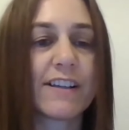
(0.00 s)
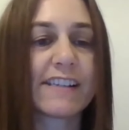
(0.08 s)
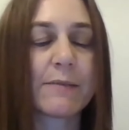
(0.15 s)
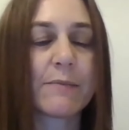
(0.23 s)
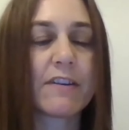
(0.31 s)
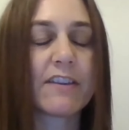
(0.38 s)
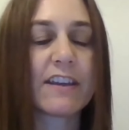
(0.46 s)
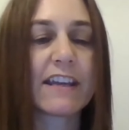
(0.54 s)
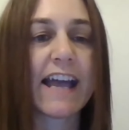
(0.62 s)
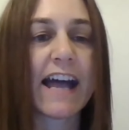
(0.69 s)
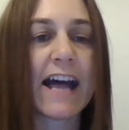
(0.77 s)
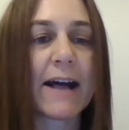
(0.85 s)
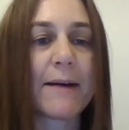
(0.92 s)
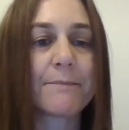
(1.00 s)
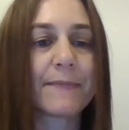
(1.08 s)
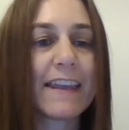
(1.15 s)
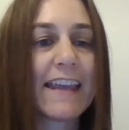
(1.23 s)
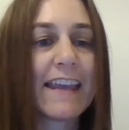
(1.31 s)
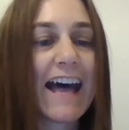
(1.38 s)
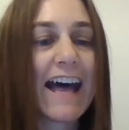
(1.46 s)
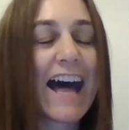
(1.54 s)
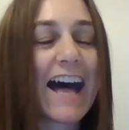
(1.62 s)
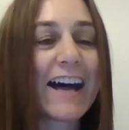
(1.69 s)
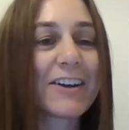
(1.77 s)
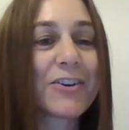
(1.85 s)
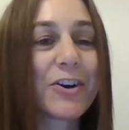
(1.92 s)
and some of the
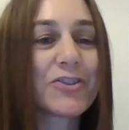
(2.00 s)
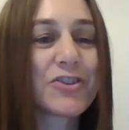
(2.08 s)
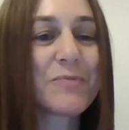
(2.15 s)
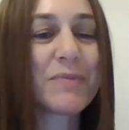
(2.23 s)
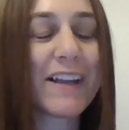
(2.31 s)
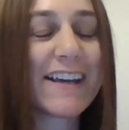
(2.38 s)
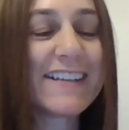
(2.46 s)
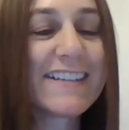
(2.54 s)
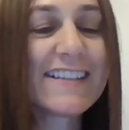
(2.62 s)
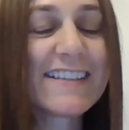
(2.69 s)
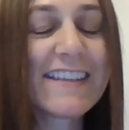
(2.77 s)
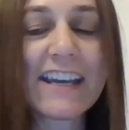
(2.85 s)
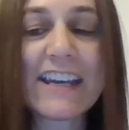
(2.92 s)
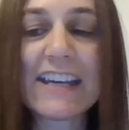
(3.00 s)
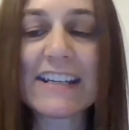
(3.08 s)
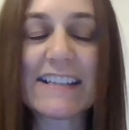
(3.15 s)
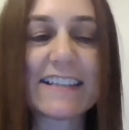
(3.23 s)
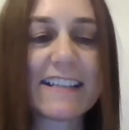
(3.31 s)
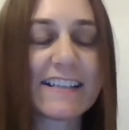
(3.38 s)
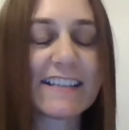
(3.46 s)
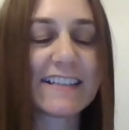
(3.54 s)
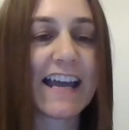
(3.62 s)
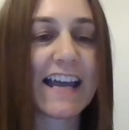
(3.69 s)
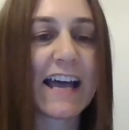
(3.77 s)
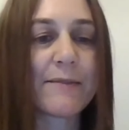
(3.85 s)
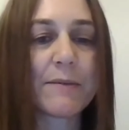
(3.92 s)
go-to places that can assist
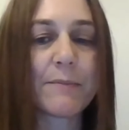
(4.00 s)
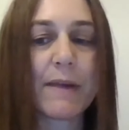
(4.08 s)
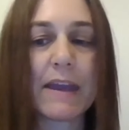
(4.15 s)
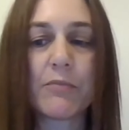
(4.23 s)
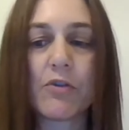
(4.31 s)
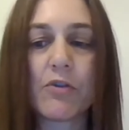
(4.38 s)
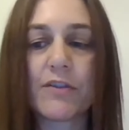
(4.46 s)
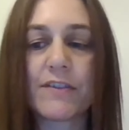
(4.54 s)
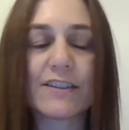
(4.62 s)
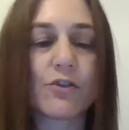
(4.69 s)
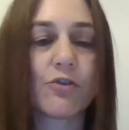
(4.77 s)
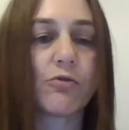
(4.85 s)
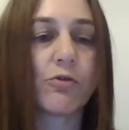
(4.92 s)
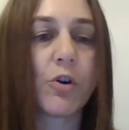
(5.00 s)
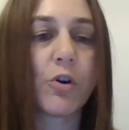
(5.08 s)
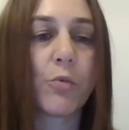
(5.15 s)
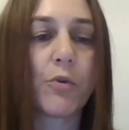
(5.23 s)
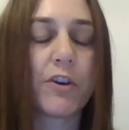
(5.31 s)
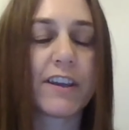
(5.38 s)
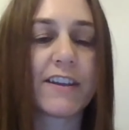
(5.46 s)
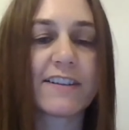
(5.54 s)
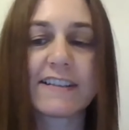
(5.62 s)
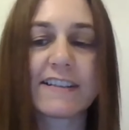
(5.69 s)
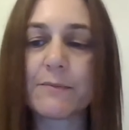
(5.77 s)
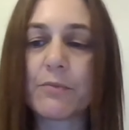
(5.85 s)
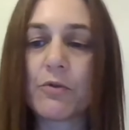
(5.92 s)
the people on this call who are working to
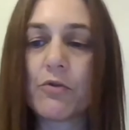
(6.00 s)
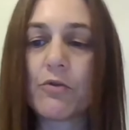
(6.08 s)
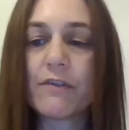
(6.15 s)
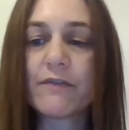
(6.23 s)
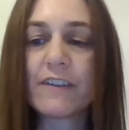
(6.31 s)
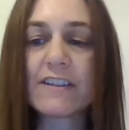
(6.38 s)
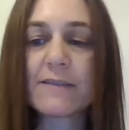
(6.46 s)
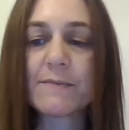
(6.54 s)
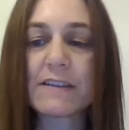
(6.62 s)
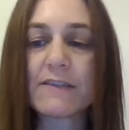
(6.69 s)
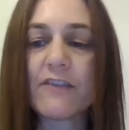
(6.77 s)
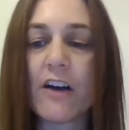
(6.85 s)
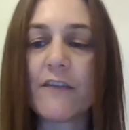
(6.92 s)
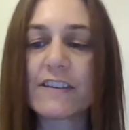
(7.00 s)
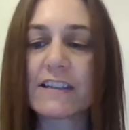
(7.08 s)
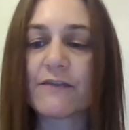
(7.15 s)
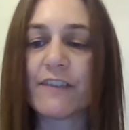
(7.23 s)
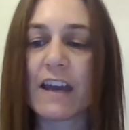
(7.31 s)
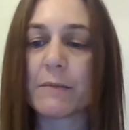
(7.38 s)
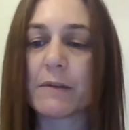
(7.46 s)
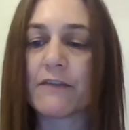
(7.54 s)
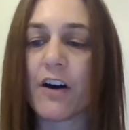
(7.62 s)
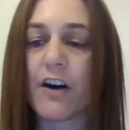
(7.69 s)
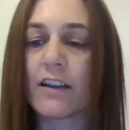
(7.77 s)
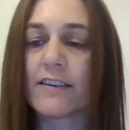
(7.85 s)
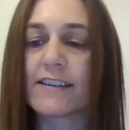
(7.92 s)
support victim survivors of family
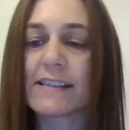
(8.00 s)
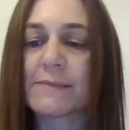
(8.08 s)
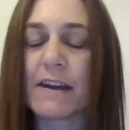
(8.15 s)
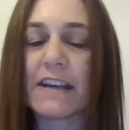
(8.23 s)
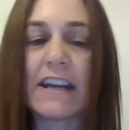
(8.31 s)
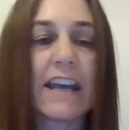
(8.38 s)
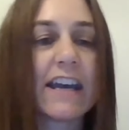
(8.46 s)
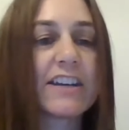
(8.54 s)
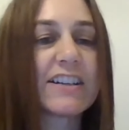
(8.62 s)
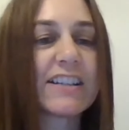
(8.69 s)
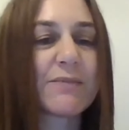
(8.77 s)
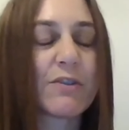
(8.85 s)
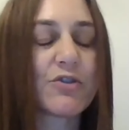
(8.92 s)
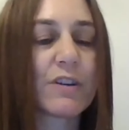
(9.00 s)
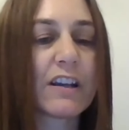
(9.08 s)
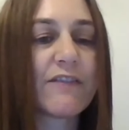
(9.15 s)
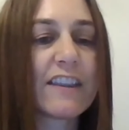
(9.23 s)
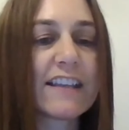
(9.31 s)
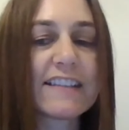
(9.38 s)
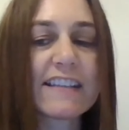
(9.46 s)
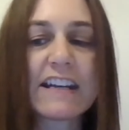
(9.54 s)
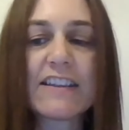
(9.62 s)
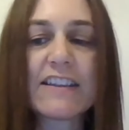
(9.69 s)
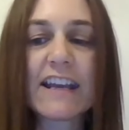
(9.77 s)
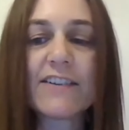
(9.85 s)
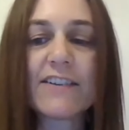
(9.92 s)
violence. But just wondering if there's
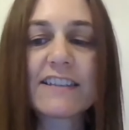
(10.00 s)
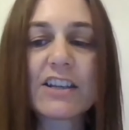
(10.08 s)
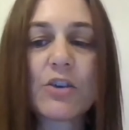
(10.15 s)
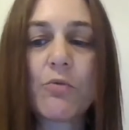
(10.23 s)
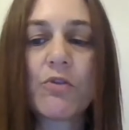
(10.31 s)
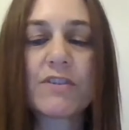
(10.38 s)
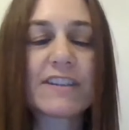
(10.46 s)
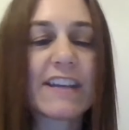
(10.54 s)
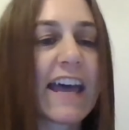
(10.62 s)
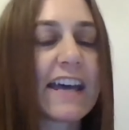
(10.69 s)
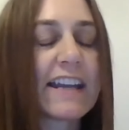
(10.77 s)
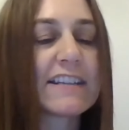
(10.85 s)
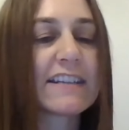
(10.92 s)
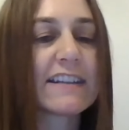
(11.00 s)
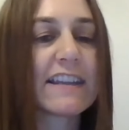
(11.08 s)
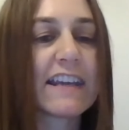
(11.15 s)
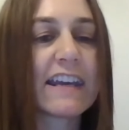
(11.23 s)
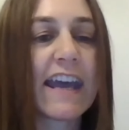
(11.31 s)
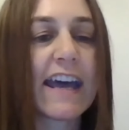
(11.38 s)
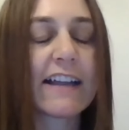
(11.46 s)
anything else that you want to add there,